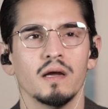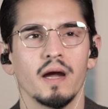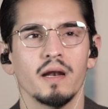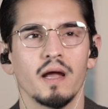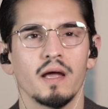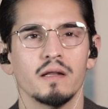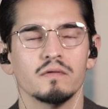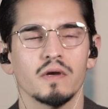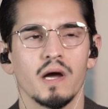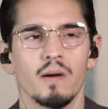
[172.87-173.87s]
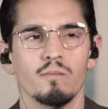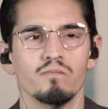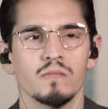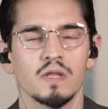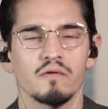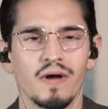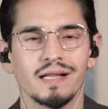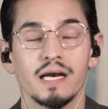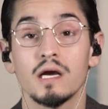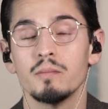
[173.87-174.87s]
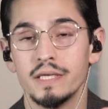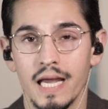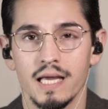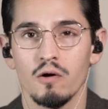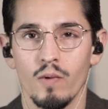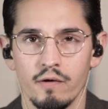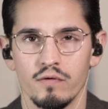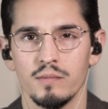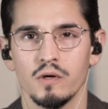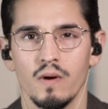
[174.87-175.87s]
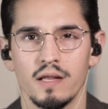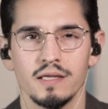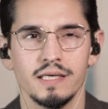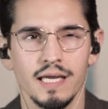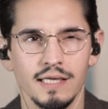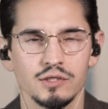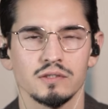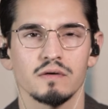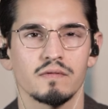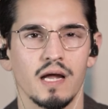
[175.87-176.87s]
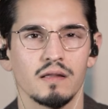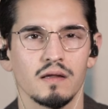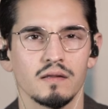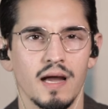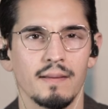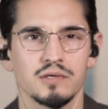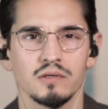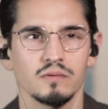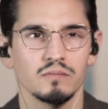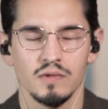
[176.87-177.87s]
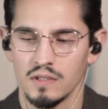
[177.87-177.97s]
the fact that it could be taken away from you, and the dangers of that, the absolute